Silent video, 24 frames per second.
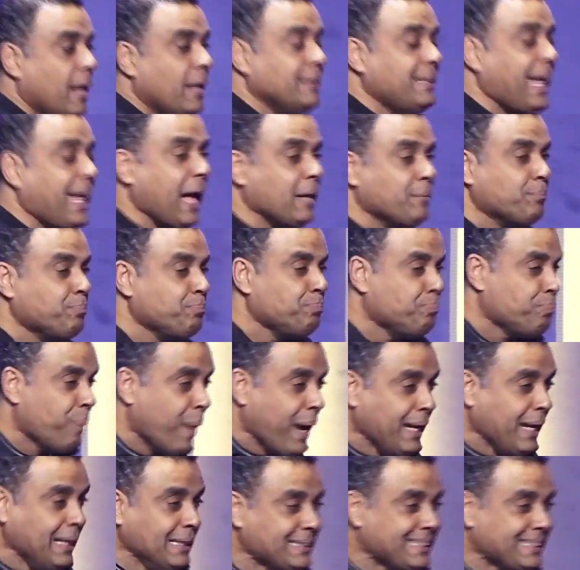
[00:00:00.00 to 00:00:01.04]
that
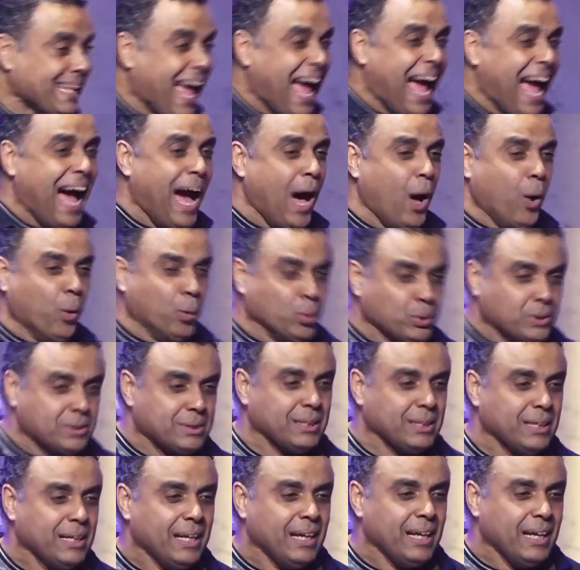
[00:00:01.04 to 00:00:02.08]
brings out
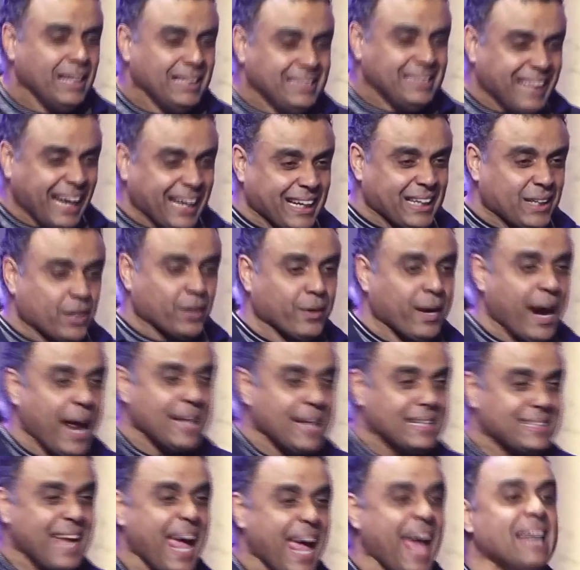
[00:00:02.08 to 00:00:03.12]
the
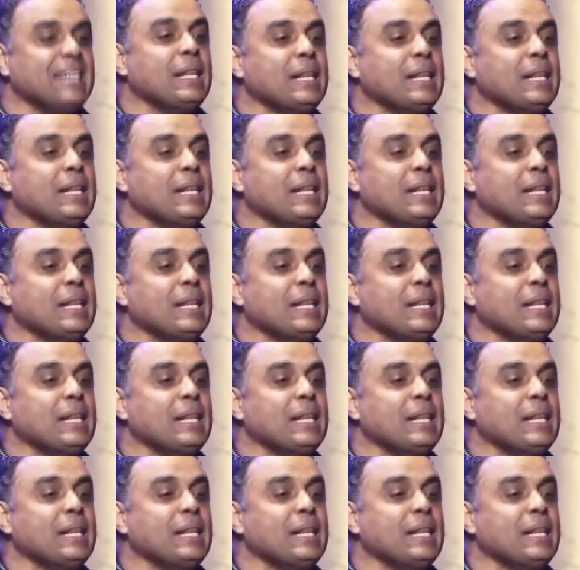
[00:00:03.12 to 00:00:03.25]
grace and